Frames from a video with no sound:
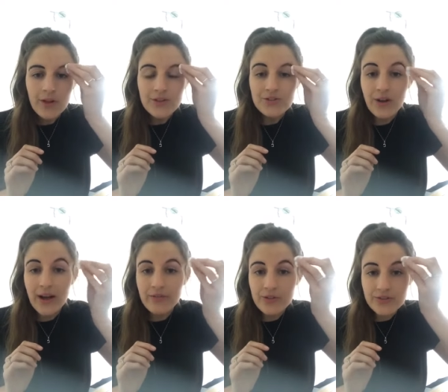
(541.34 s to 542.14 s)
So
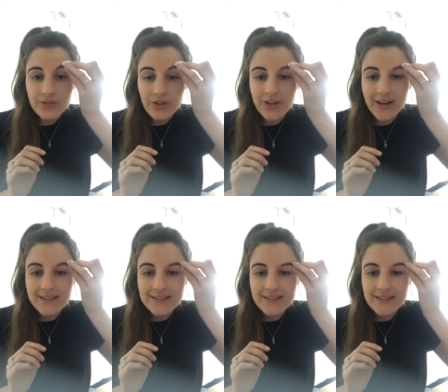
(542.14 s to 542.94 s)
I've also got, I
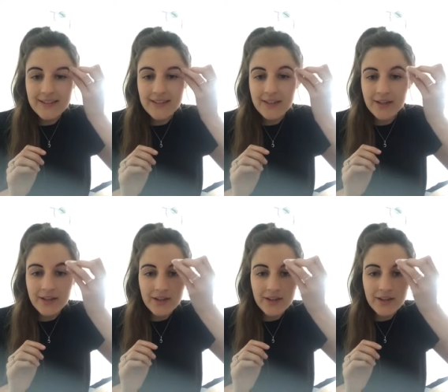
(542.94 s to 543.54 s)
see